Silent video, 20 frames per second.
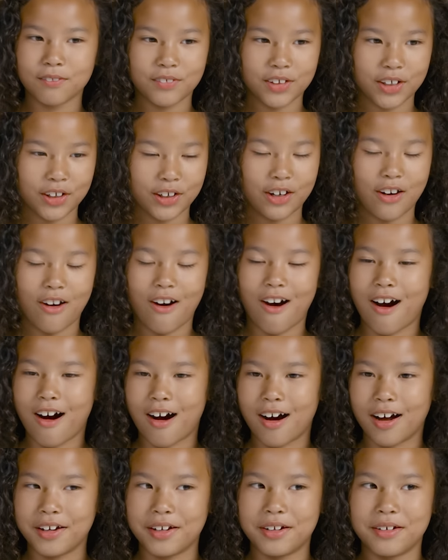very
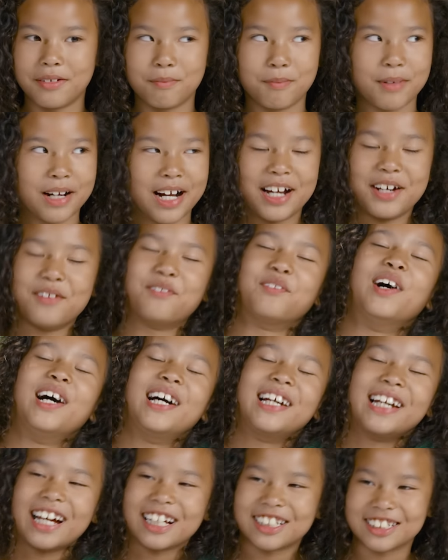odd, but kind of
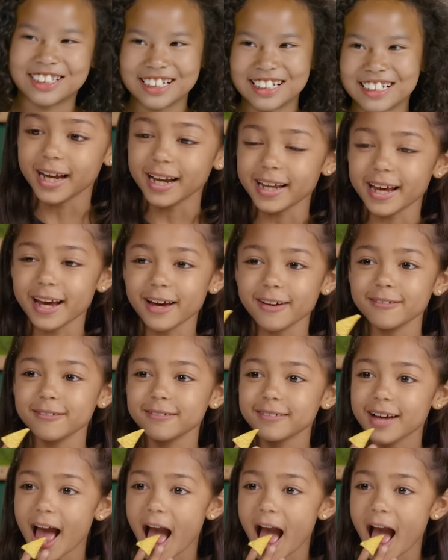fun, actually. Hello.